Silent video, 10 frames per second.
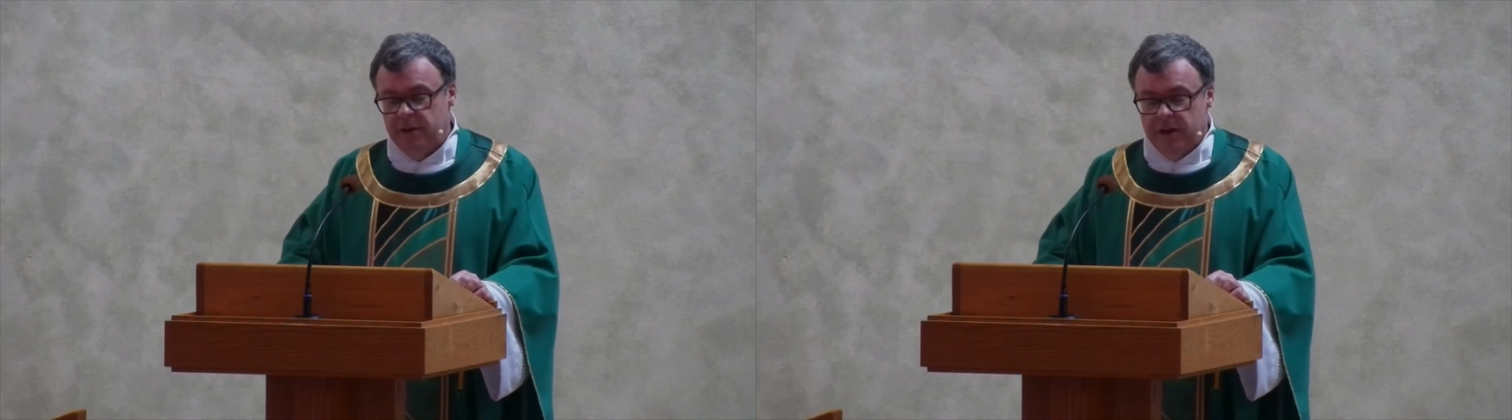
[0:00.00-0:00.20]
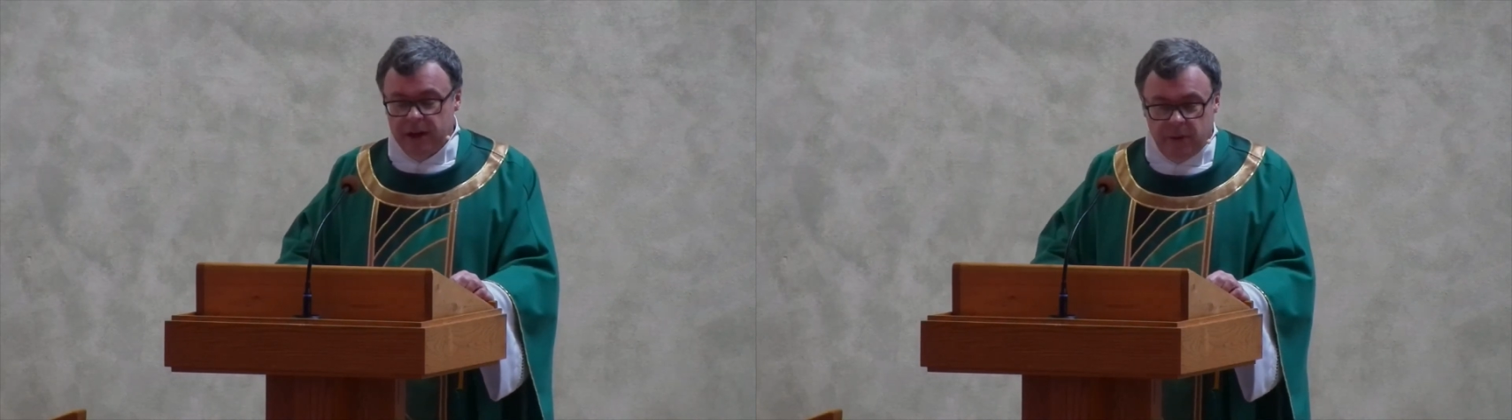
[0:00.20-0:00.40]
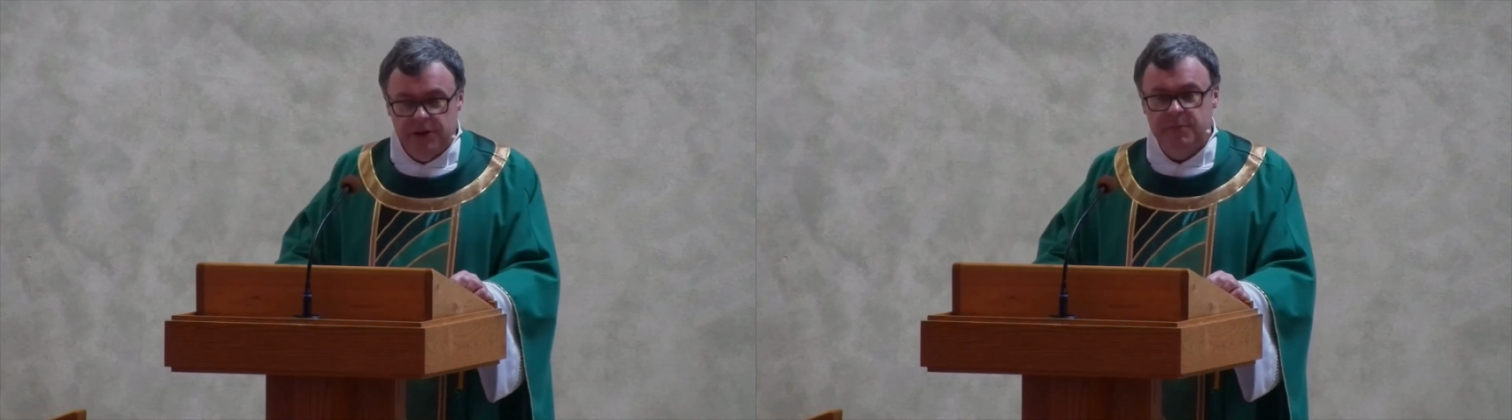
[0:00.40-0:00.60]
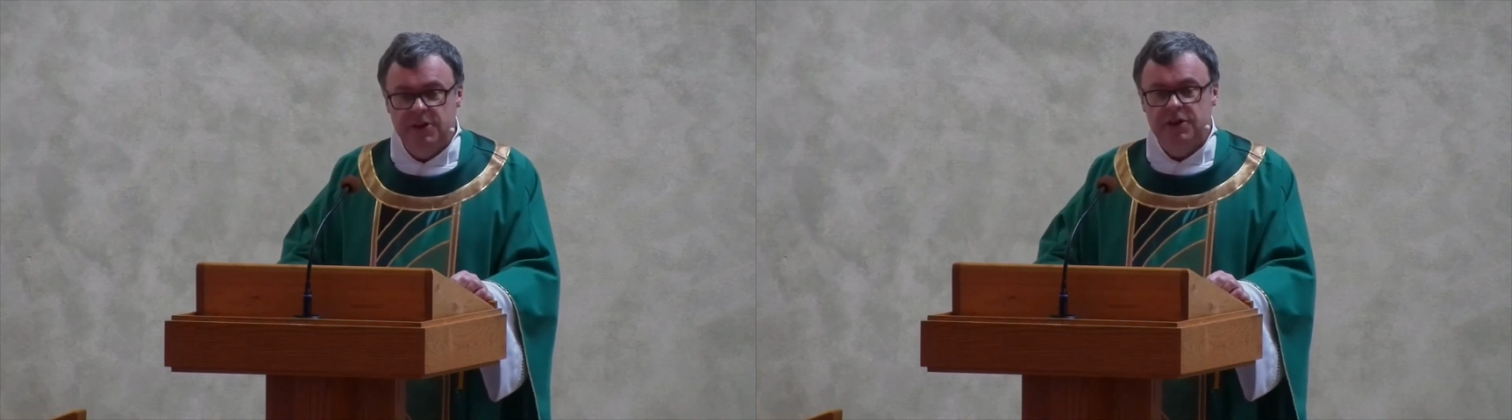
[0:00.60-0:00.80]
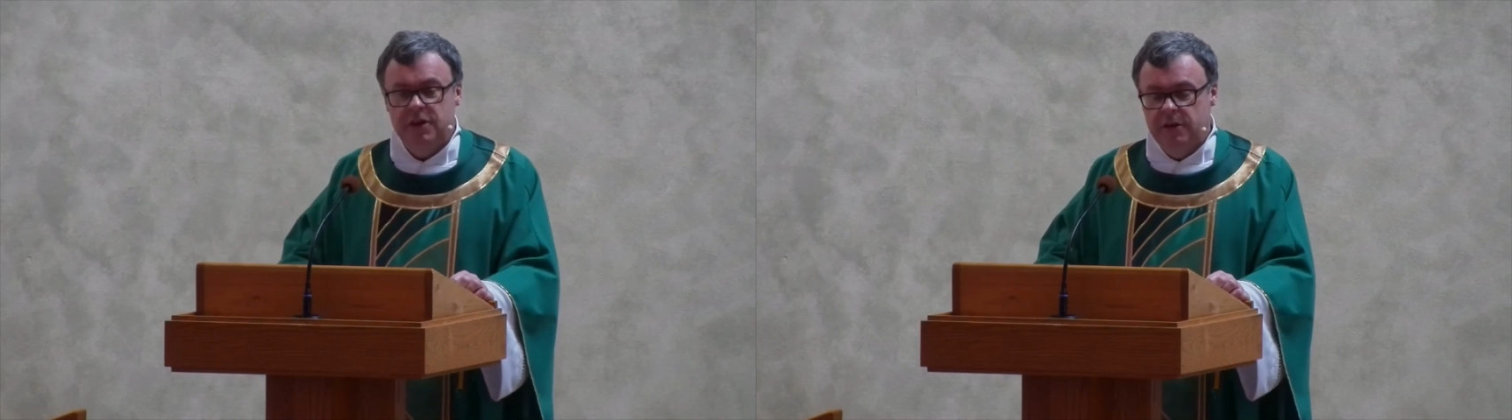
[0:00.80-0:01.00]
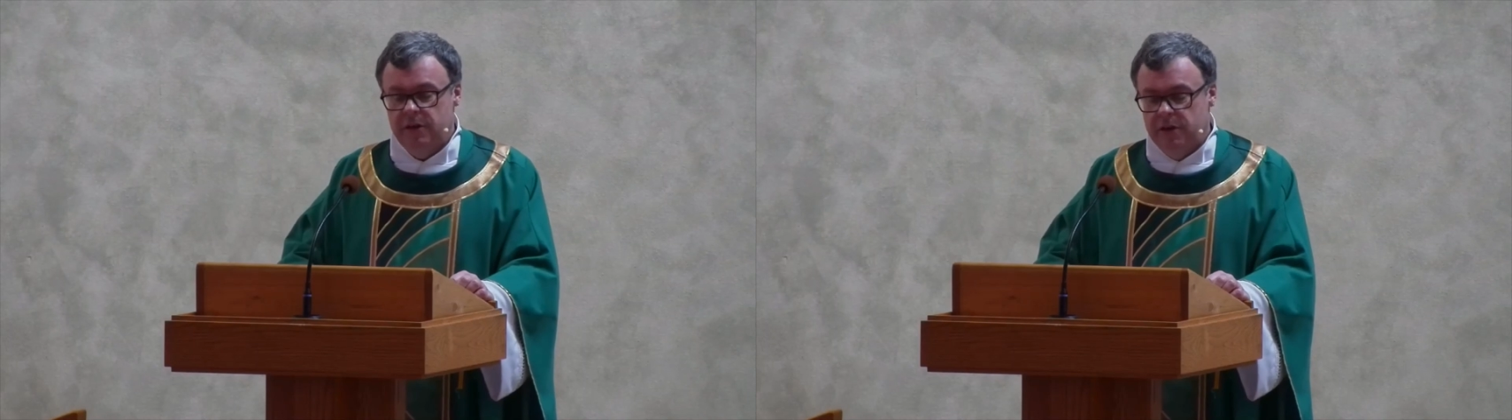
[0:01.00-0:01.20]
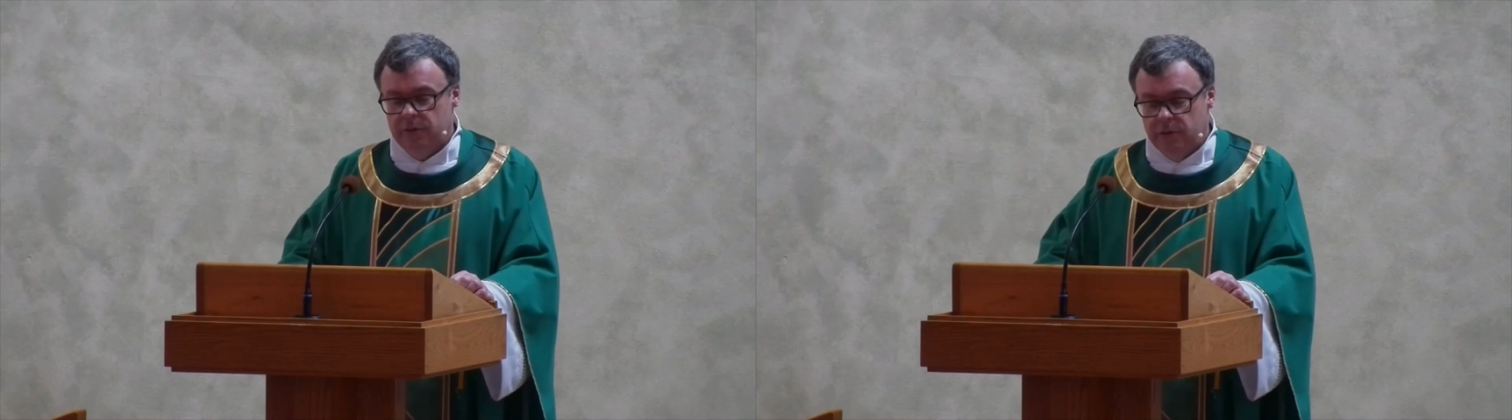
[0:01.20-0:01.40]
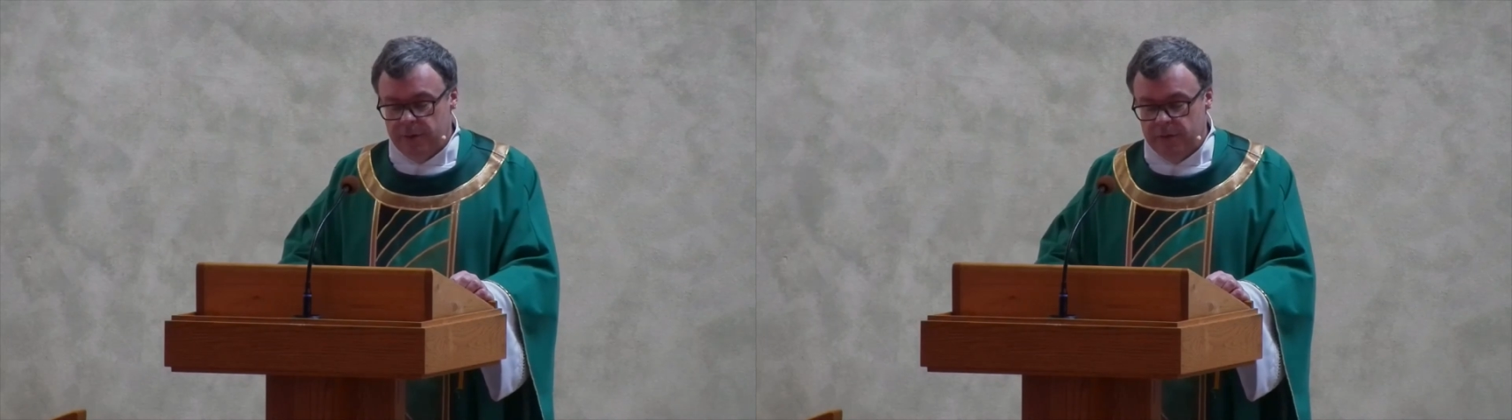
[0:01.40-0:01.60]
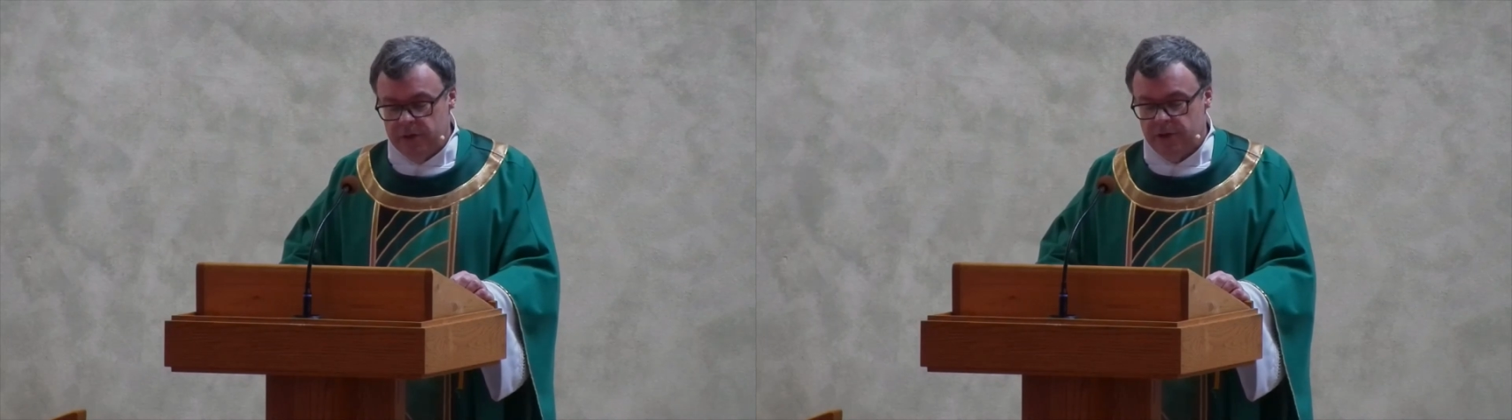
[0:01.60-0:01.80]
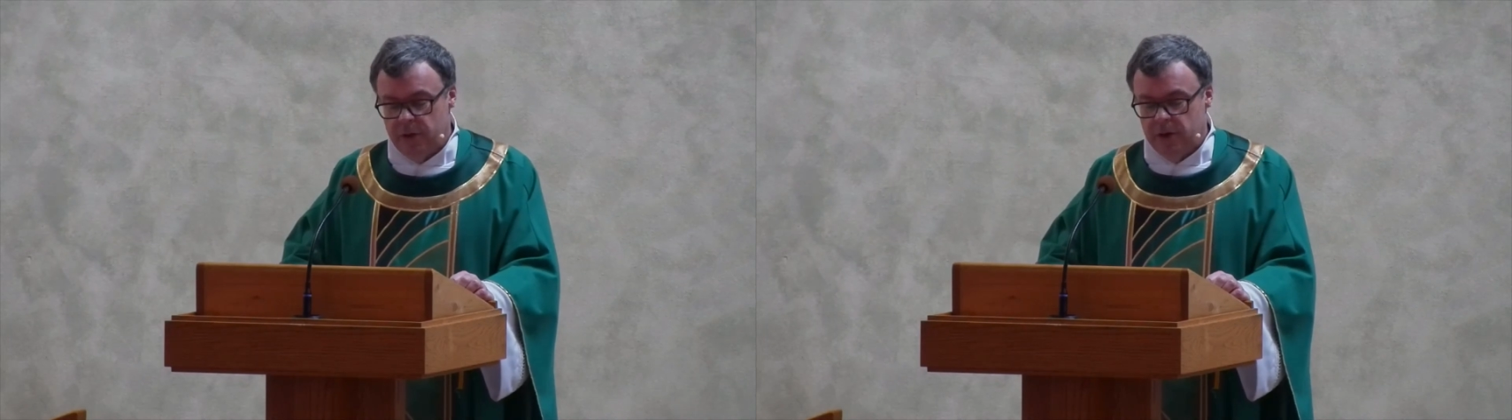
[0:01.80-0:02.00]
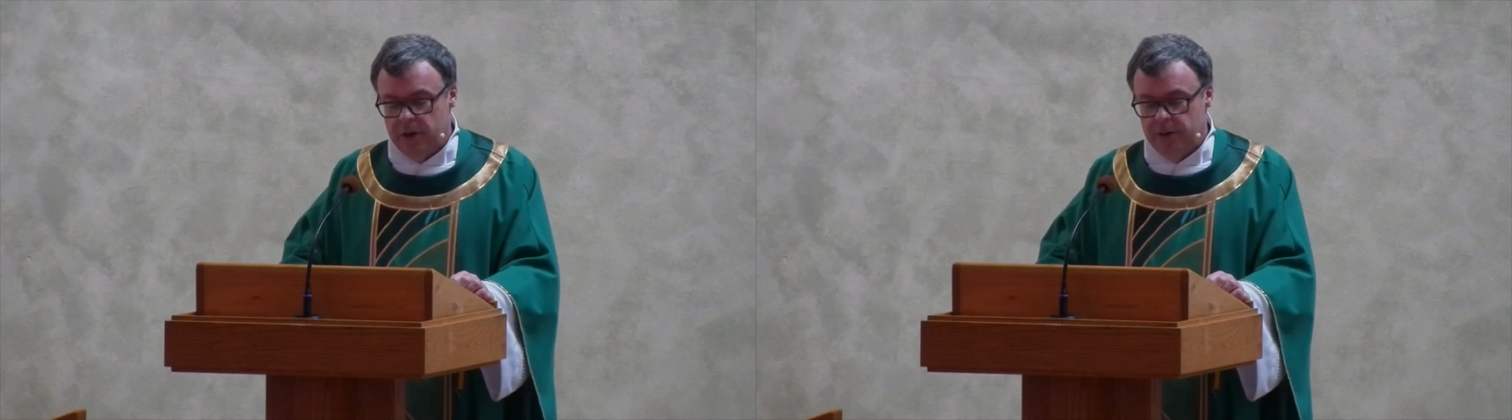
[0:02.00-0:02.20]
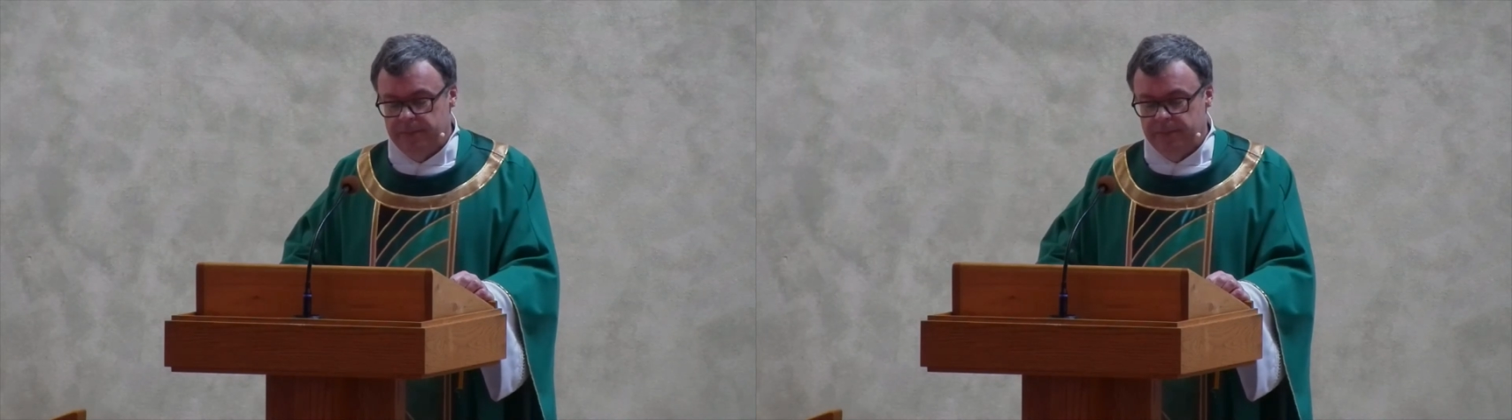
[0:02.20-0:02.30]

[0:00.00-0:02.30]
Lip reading: and what is missing will be restored.